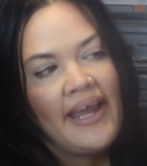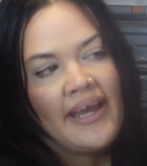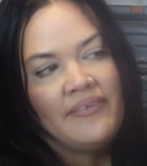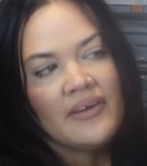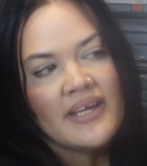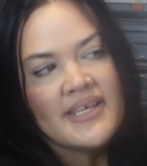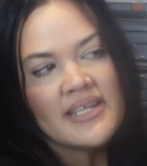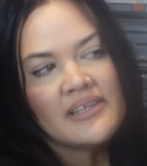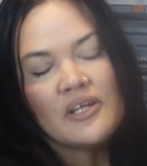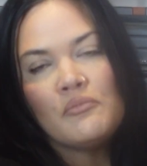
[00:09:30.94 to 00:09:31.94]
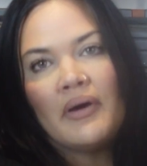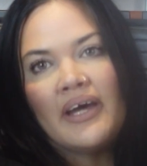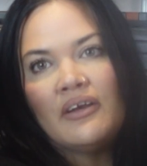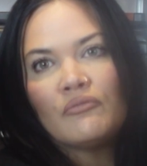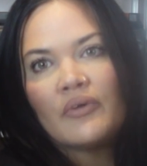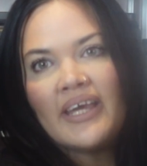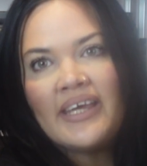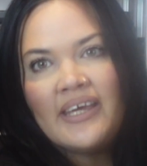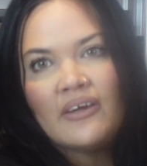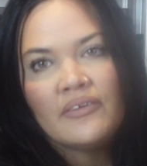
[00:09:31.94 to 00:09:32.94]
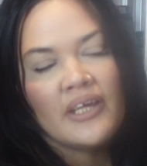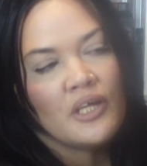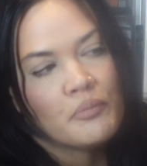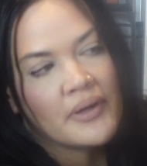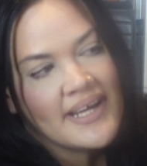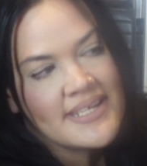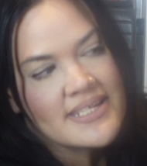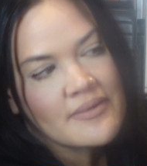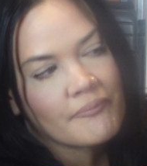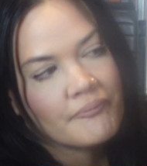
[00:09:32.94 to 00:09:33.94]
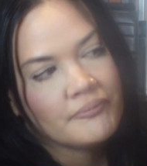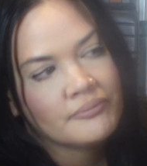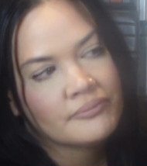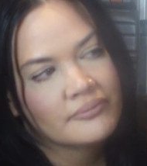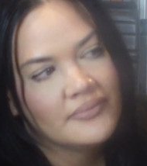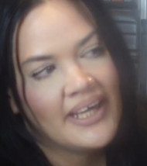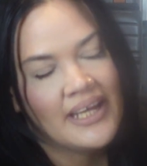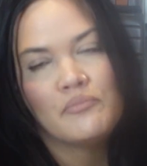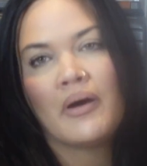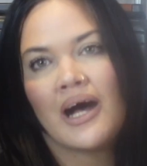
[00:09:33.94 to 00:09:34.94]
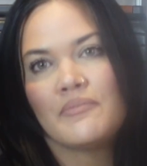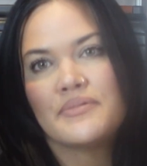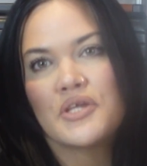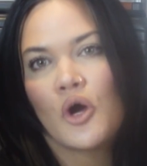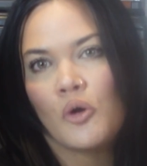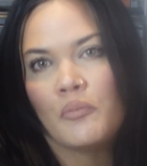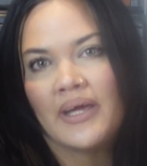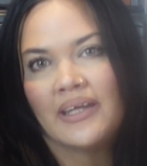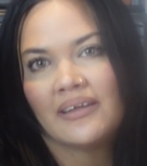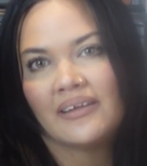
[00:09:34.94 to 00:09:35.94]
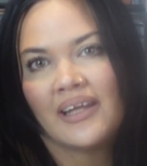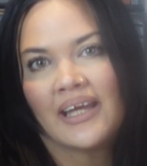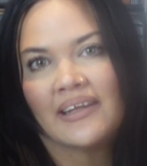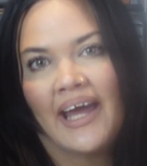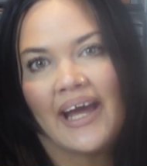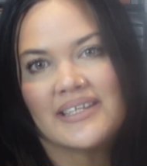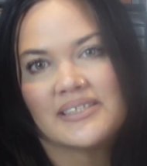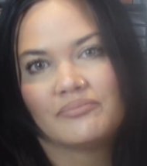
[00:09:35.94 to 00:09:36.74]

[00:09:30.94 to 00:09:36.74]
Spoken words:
and there is a little button right here that you press, and it pops open like that.